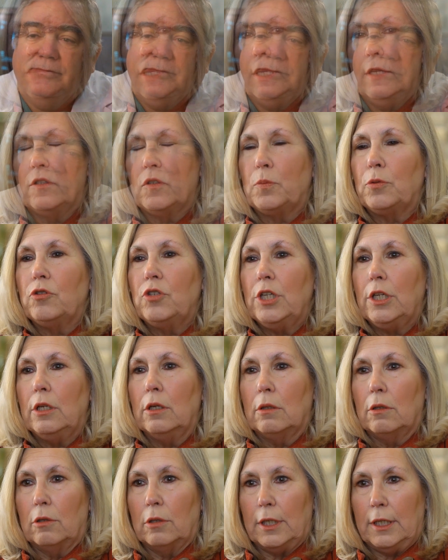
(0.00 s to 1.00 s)
It's
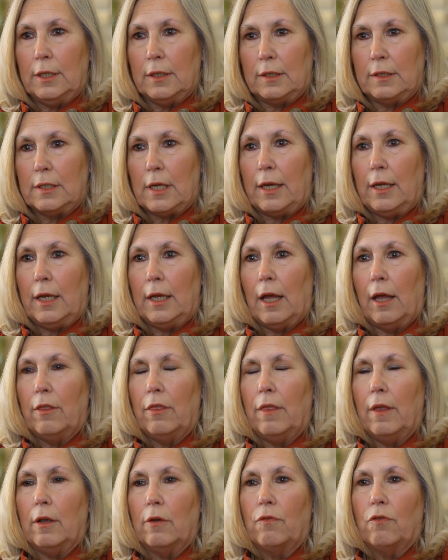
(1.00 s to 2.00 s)
particularly exciting, I
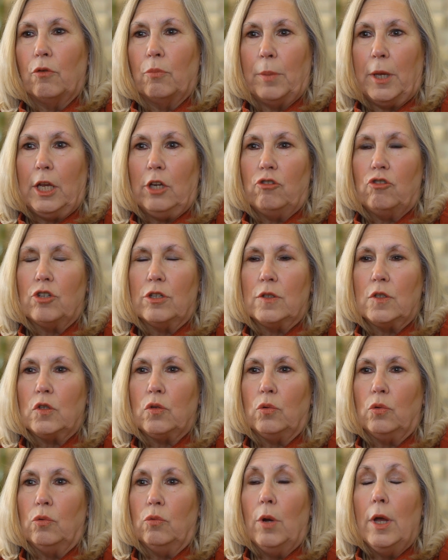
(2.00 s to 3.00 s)
think, for patients
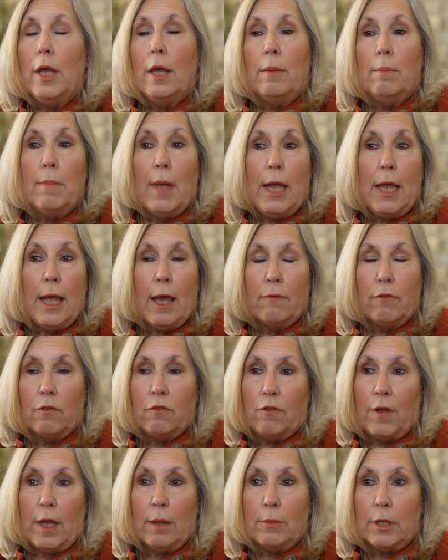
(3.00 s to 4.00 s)
who may have a
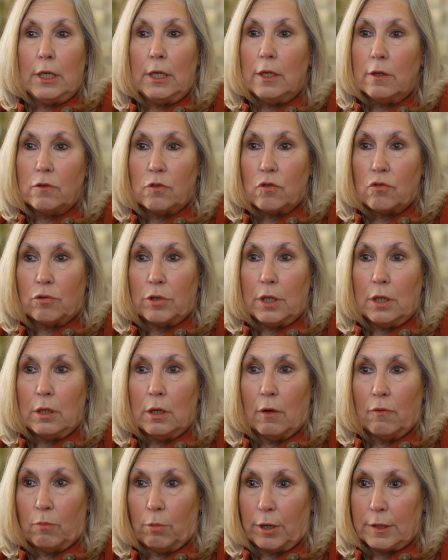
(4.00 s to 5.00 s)
family history
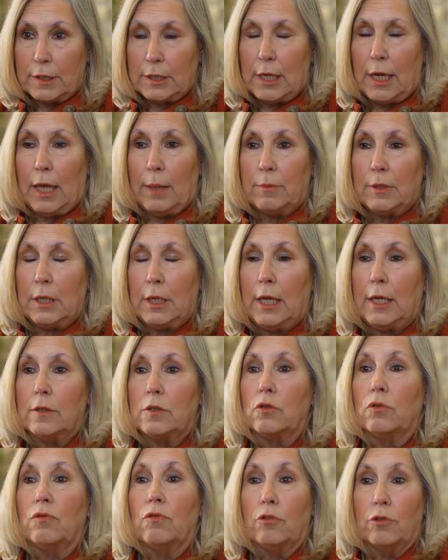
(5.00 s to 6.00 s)
of breast
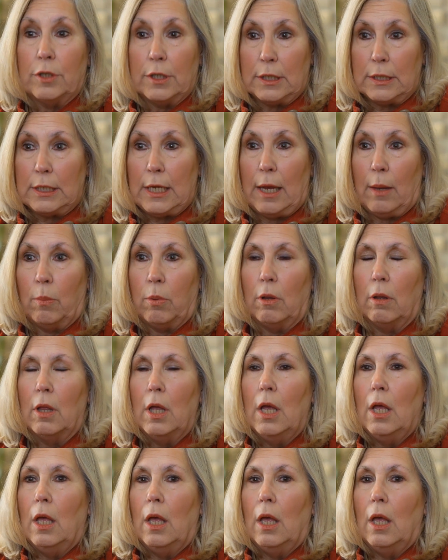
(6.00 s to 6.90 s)
cancer, for an example.